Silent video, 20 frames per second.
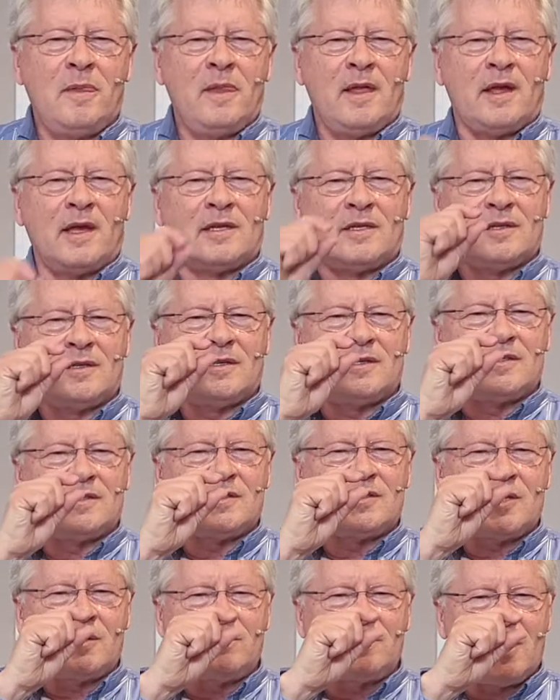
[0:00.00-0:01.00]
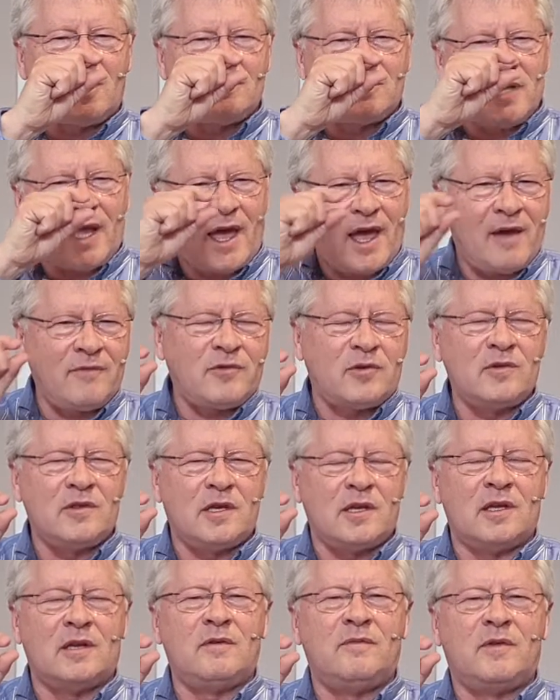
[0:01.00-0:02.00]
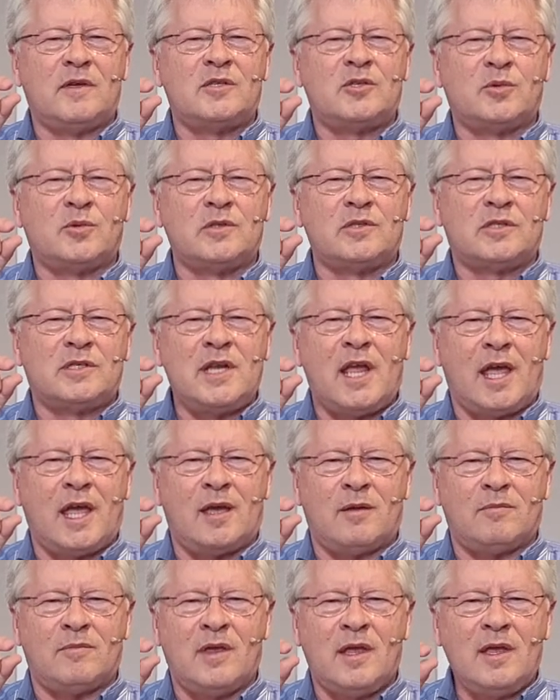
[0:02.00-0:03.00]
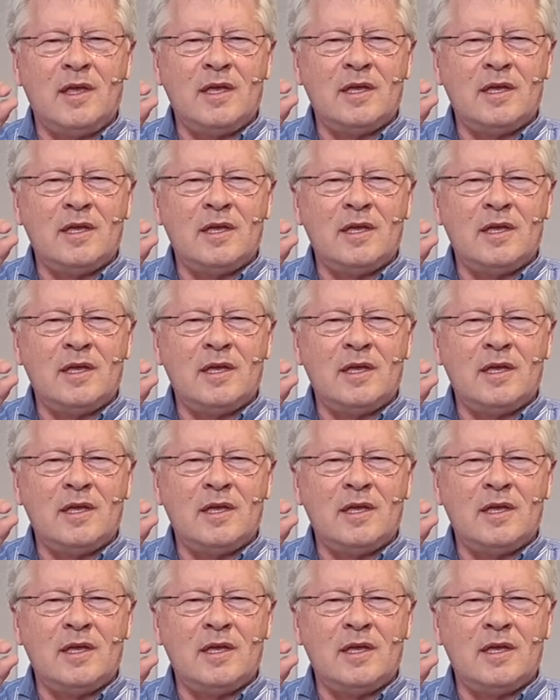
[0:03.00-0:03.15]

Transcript: And sometimes after the individual's name,